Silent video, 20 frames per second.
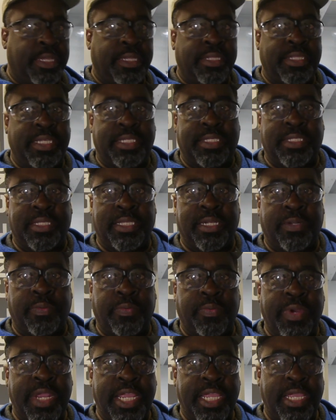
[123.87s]
this little
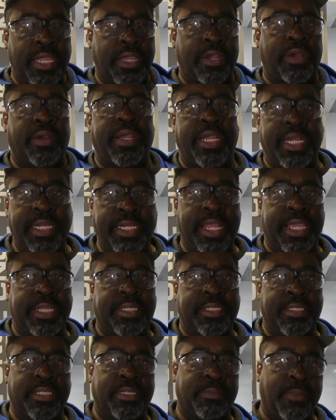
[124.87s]
ring here
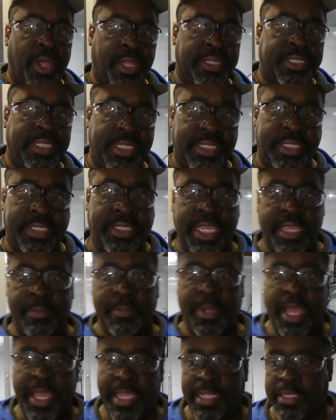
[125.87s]
indexes them all to the
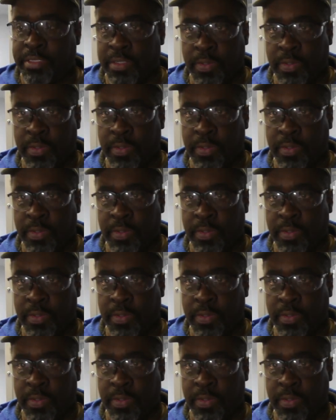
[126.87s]
same height.